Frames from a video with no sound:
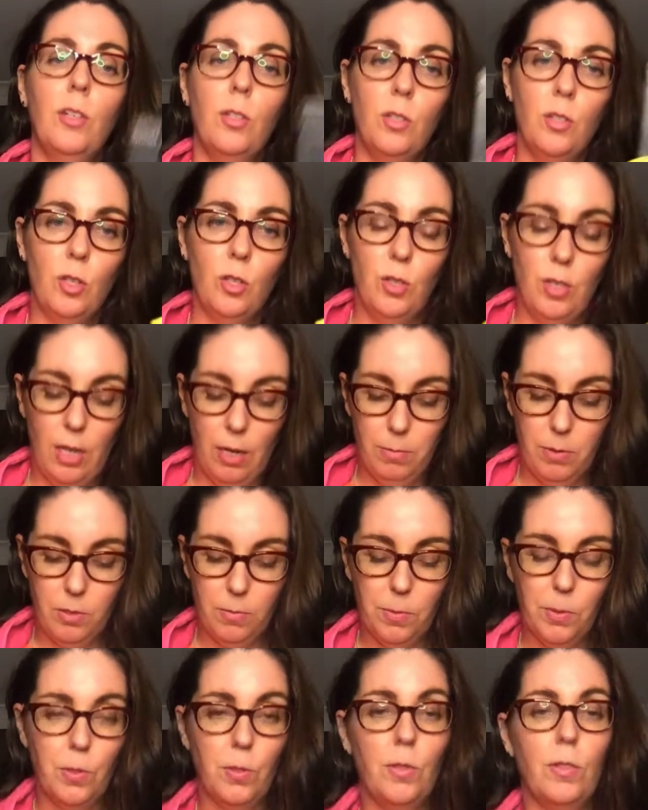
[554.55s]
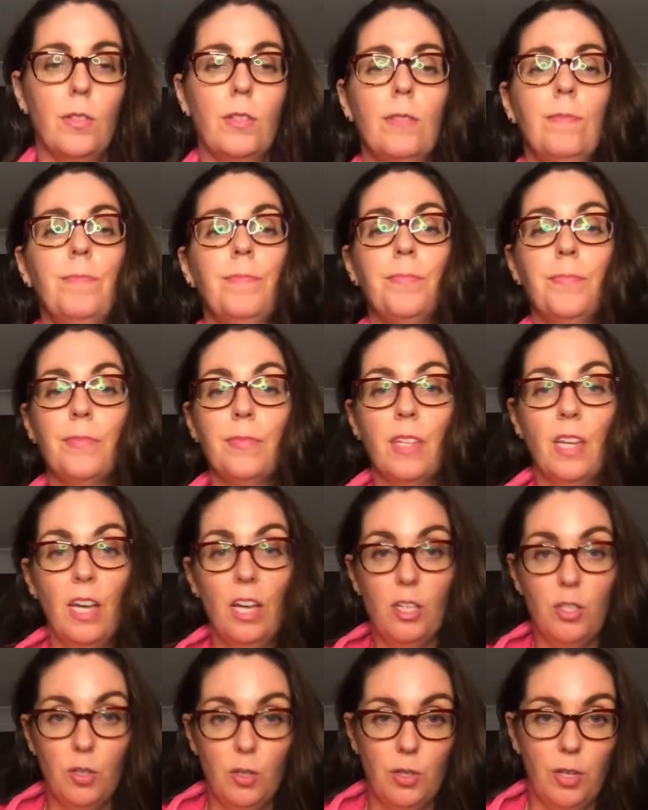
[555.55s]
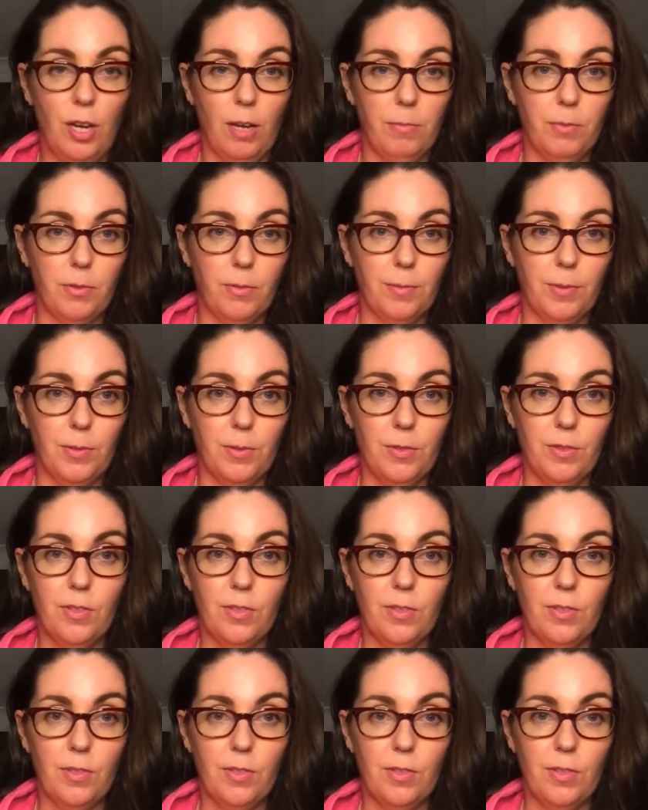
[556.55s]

2 tablespoons and 2 tablespoons.